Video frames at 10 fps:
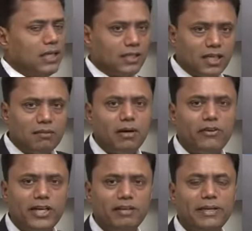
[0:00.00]
nothing
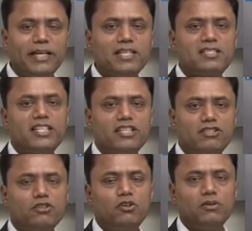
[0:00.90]
about it, maintain status
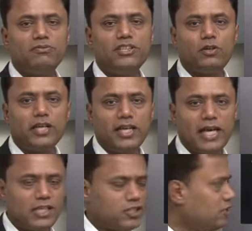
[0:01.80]
quo without any
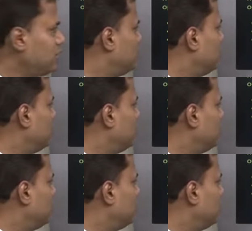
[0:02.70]
action.